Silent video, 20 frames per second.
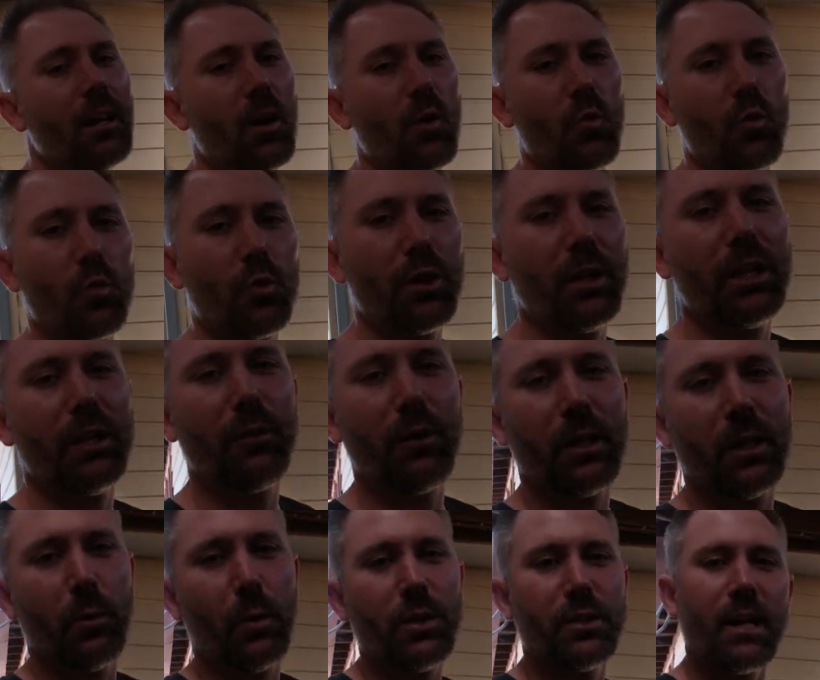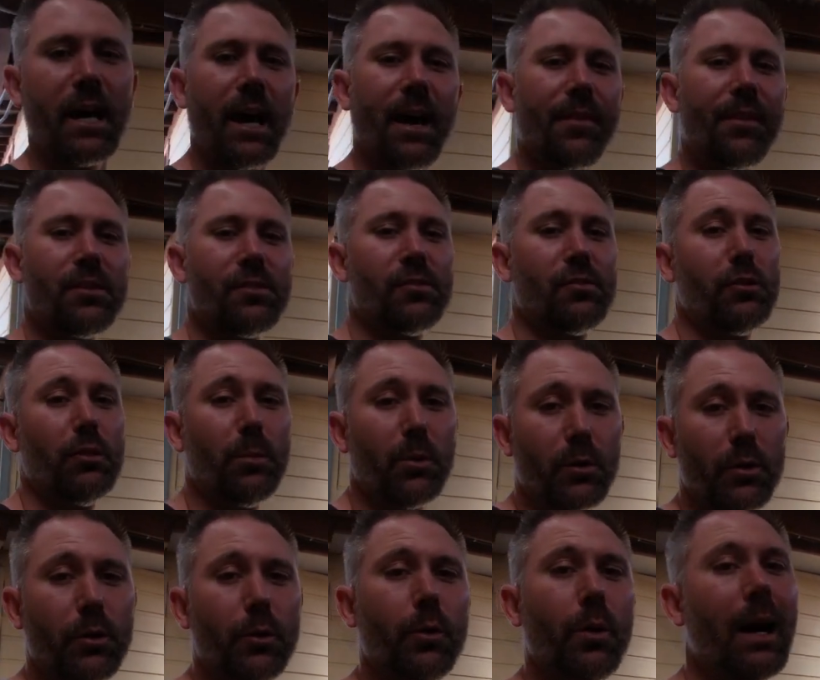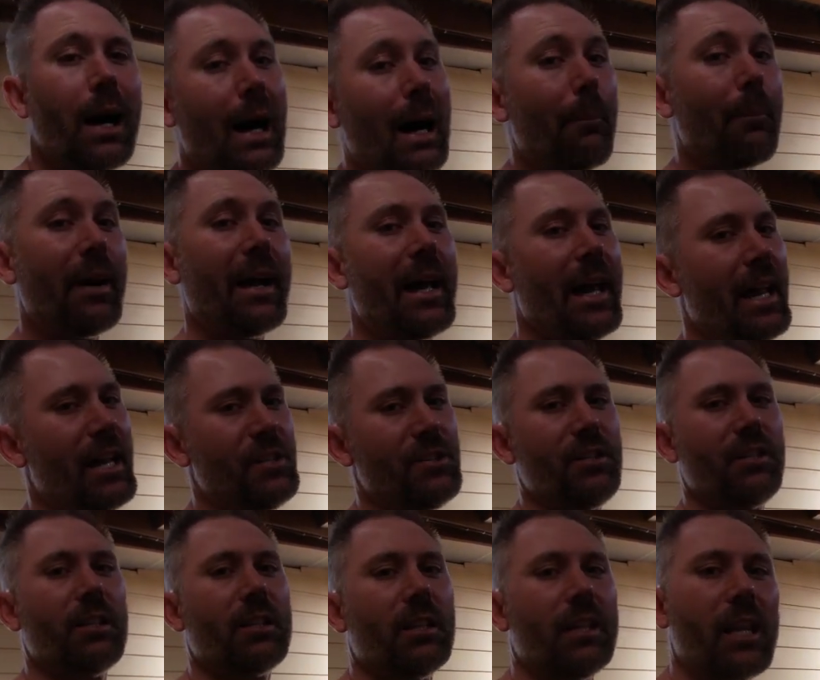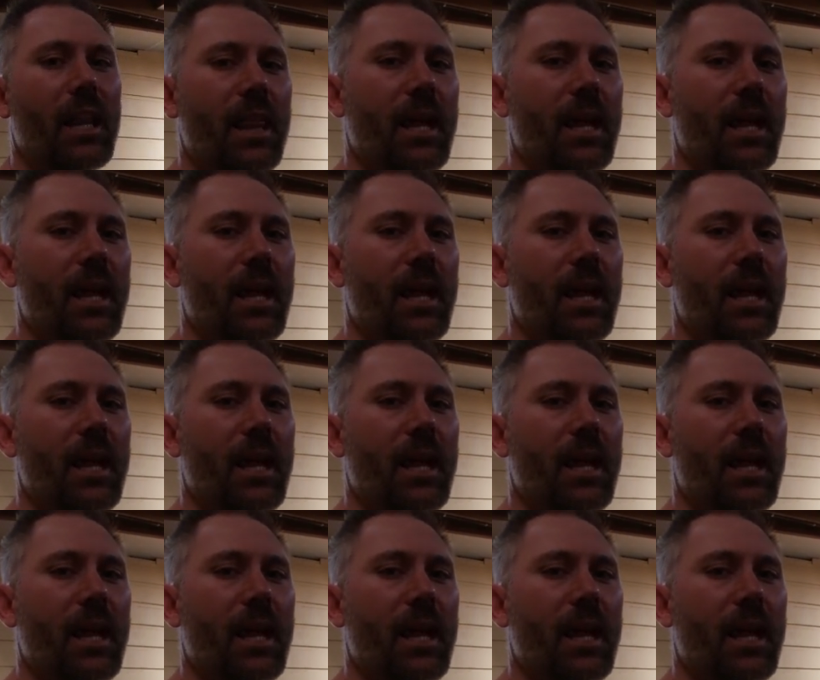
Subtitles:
I really wish I had the Subaru upper engine cleaner.